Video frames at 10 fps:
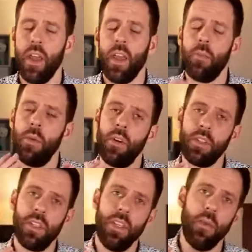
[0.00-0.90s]

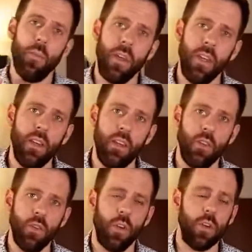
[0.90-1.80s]
Because in the beginning,
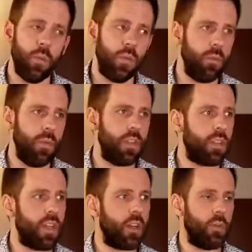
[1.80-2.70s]
you don't want to be
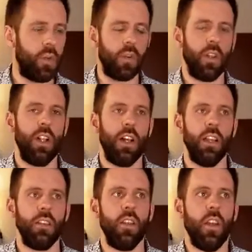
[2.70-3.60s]
stuck with a
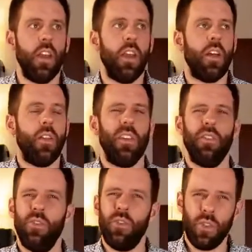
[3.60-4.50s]
client that
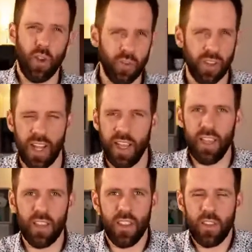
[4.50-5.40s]
you don't
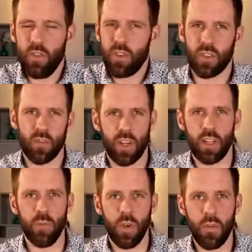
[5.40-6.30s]
like, that you
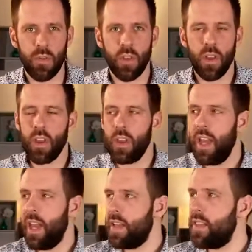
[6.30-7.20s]
struggle with,
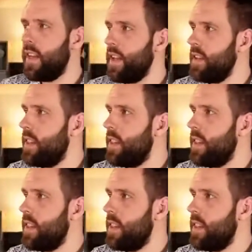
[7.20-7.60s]
and then they